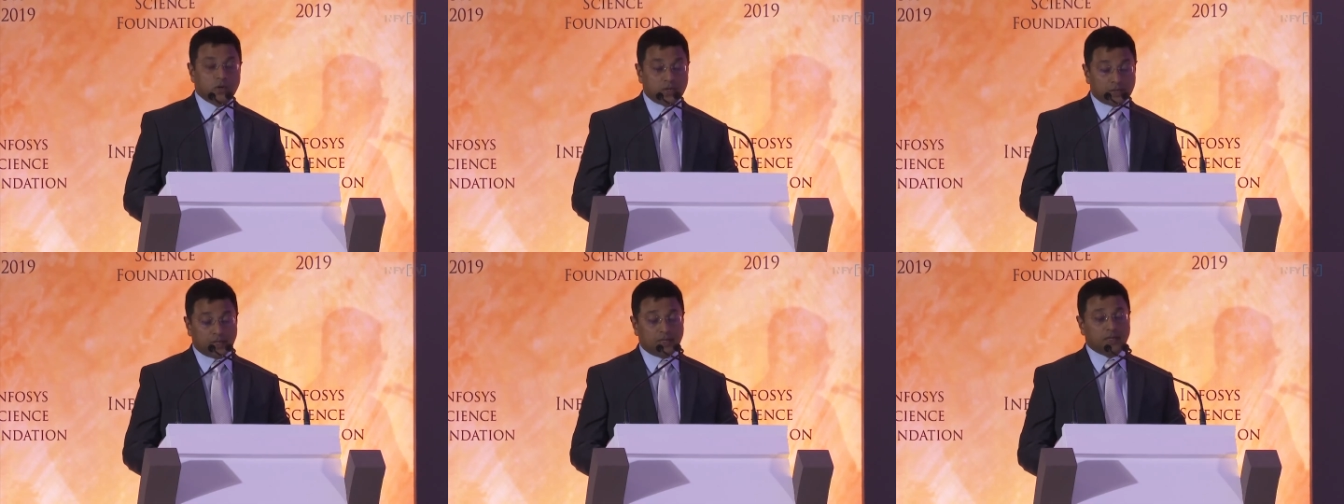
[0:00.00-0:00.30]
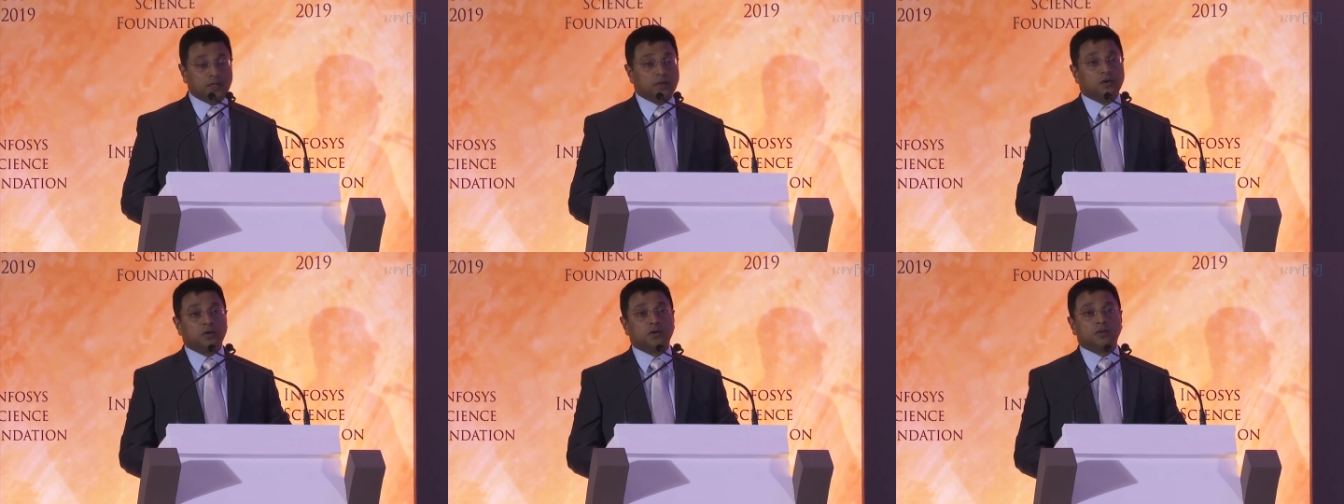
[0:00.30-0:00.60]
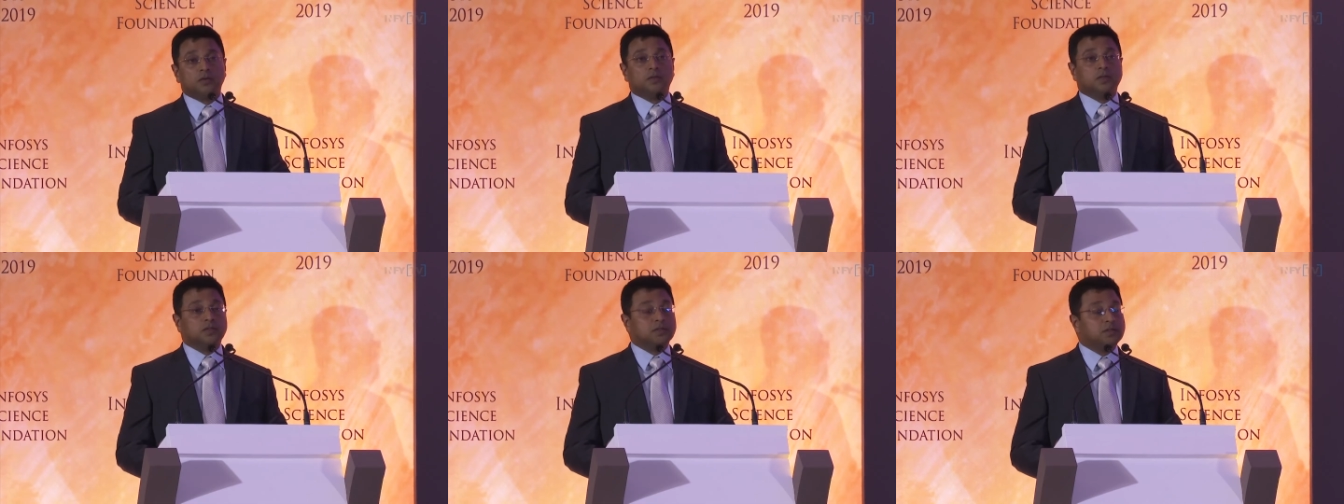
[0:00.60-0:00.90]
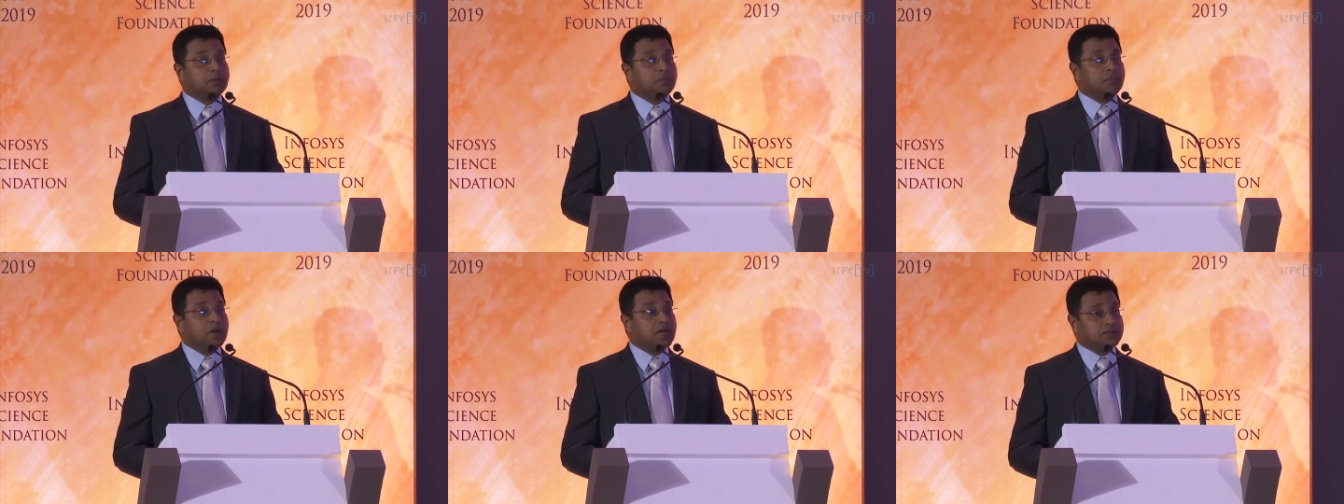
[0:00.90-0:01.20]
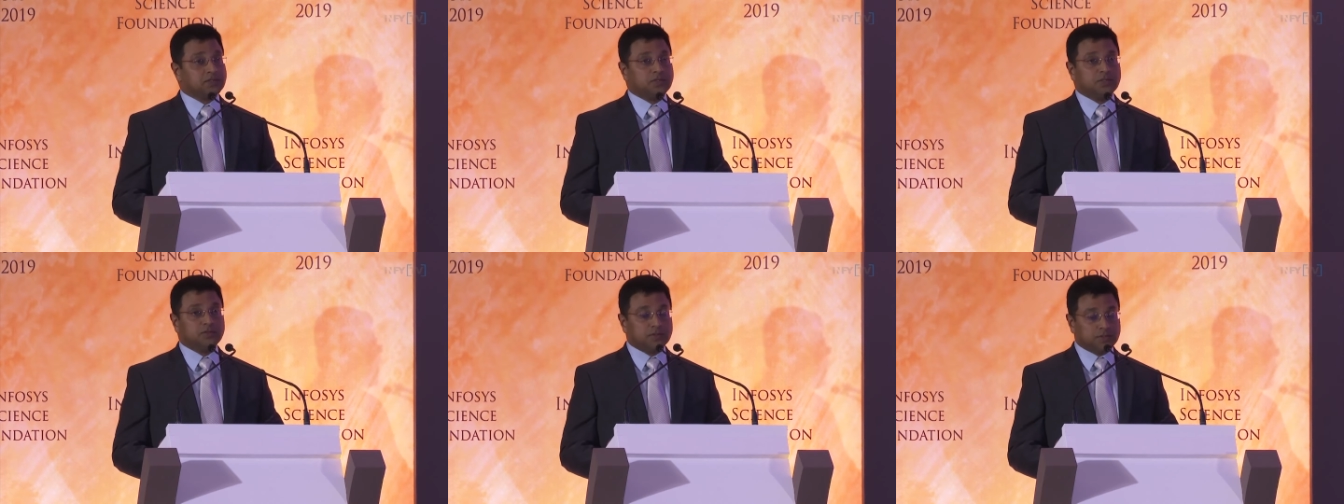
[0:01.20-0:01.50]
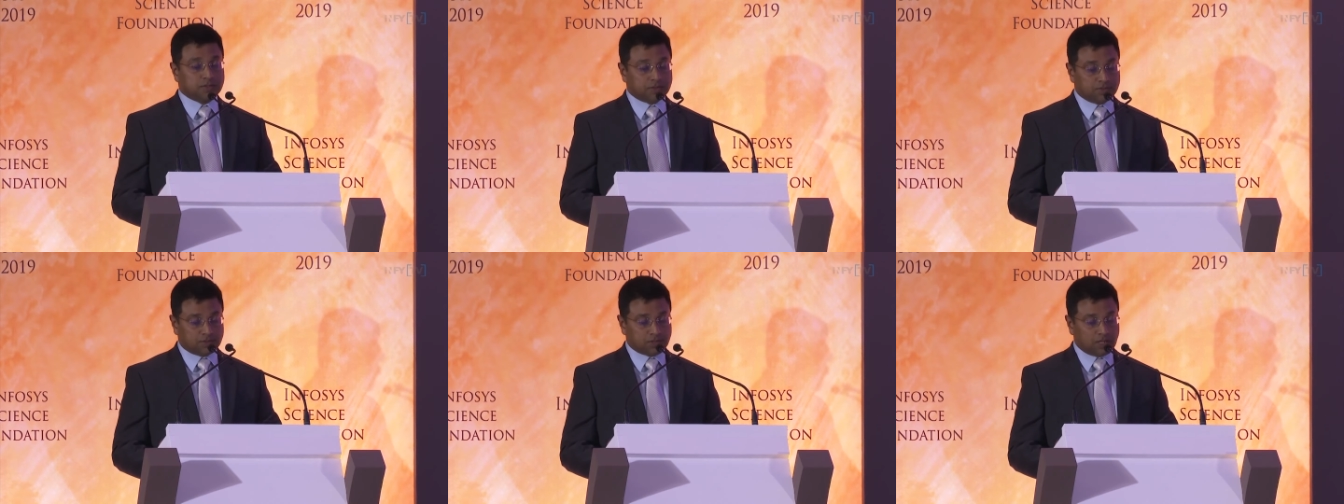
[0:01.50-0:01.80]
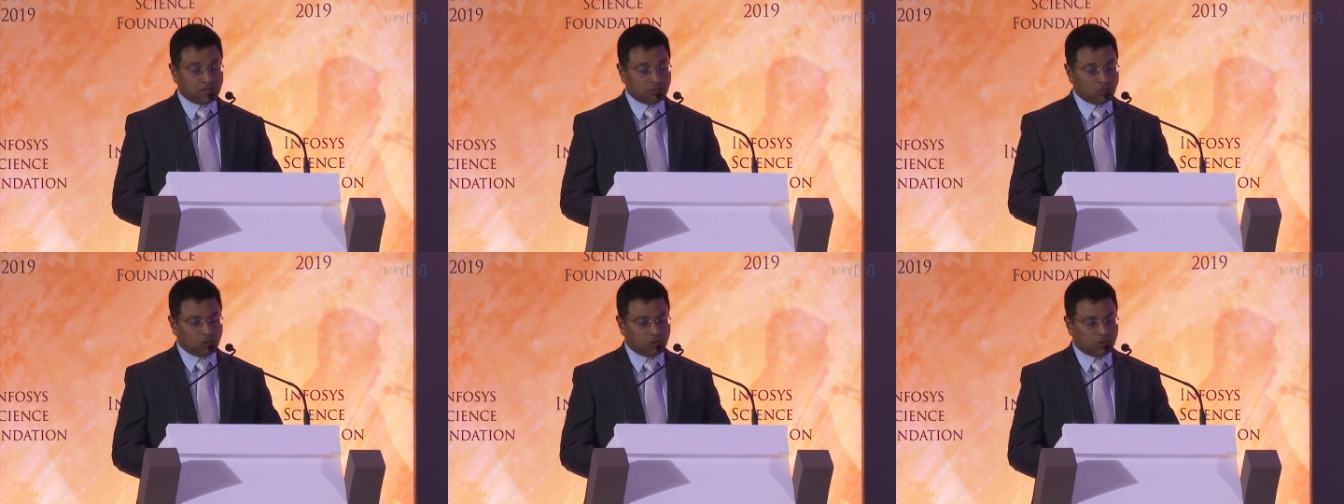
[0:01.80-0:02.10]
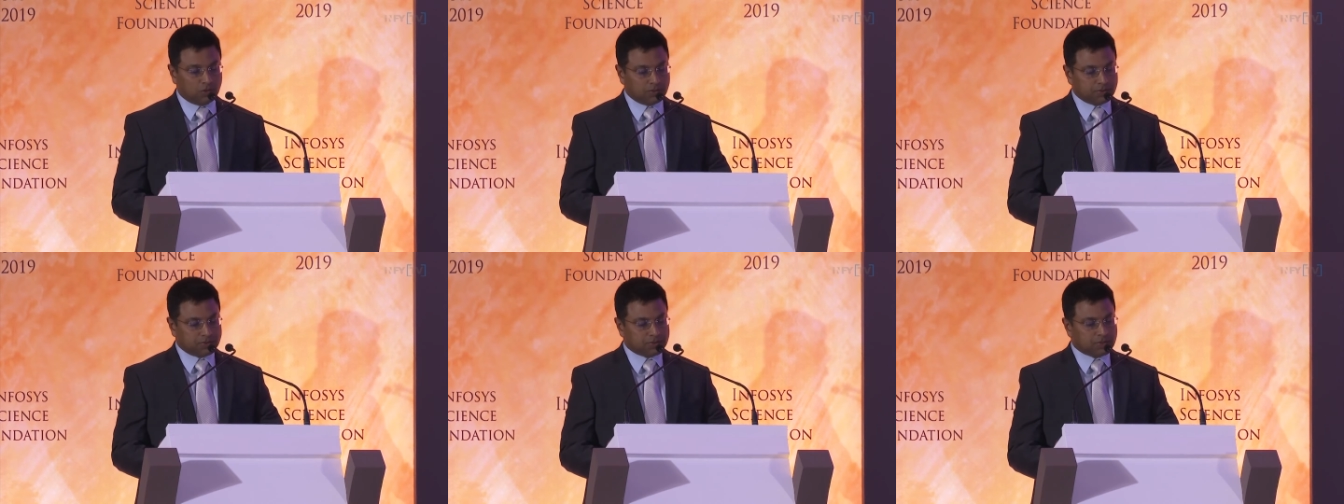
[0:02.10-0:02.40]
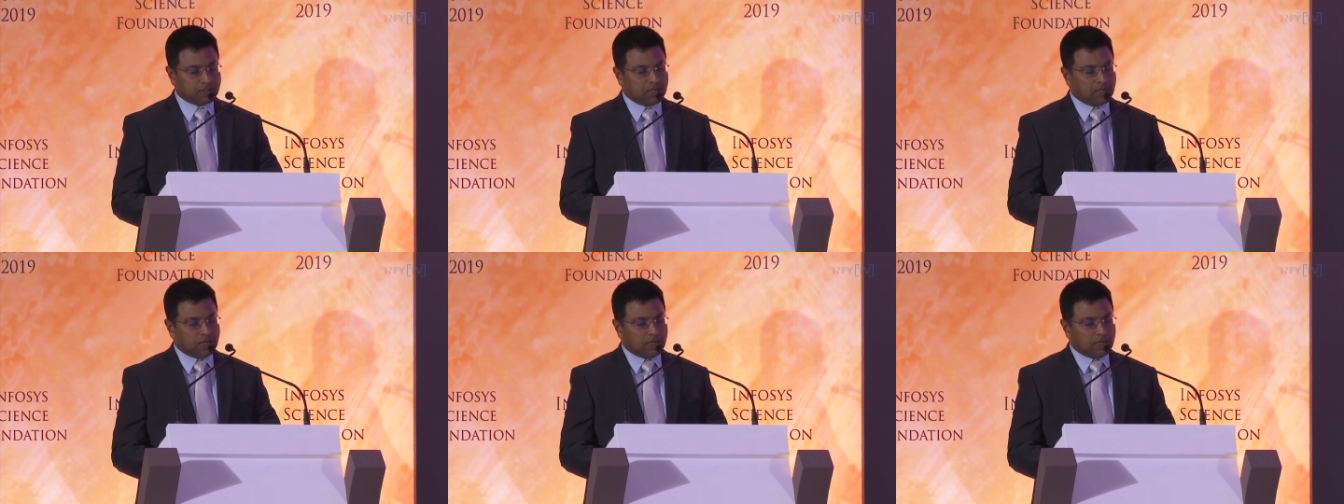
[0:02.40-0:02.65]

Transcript: working on the bacterial cell walls.